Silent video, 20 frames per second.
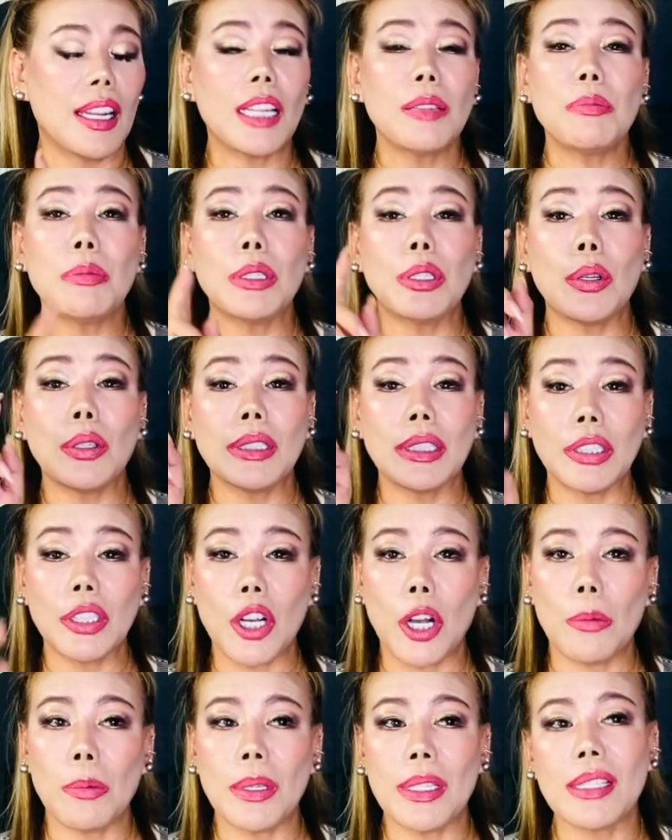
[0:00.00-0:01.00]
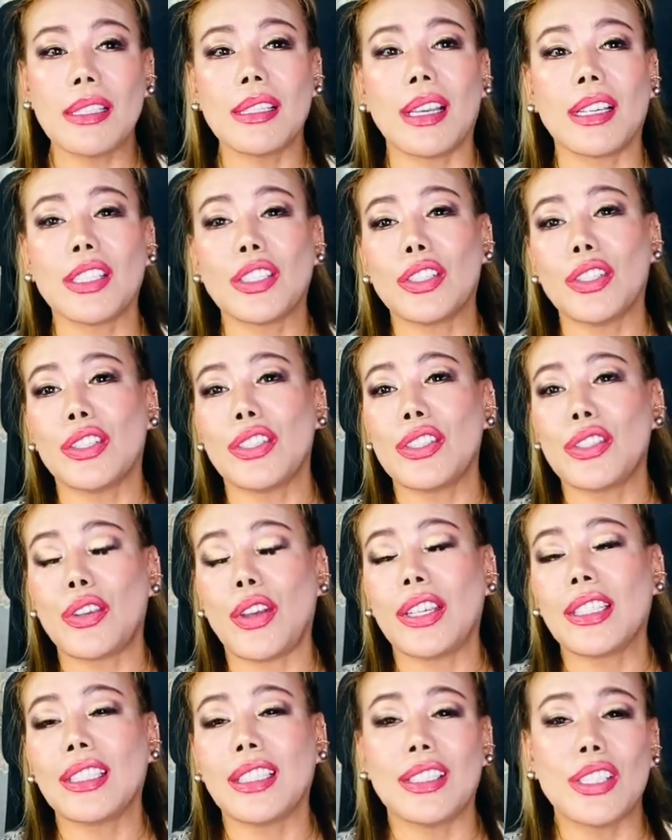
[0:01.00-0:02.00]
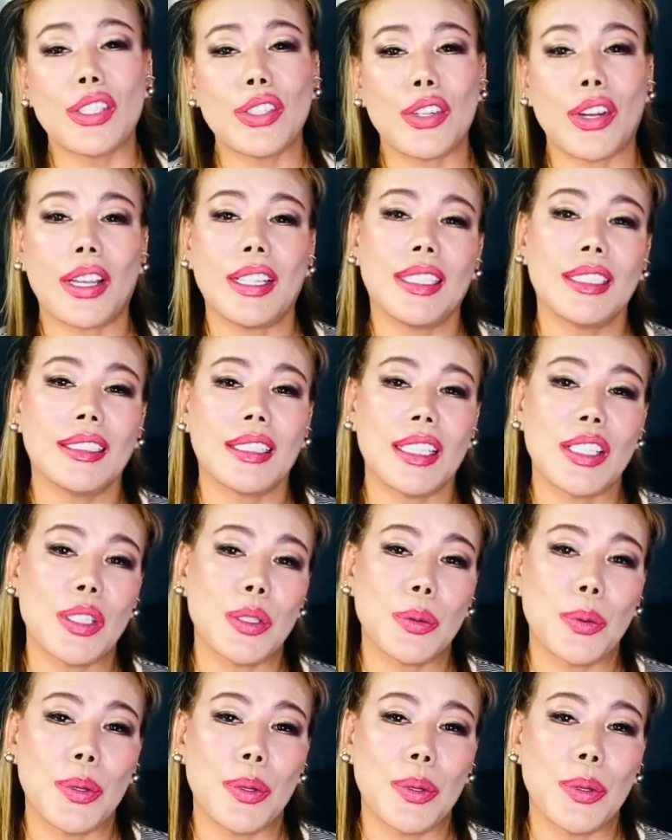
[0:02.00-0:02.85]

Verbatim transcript: Let me know in the comment section so I can try it as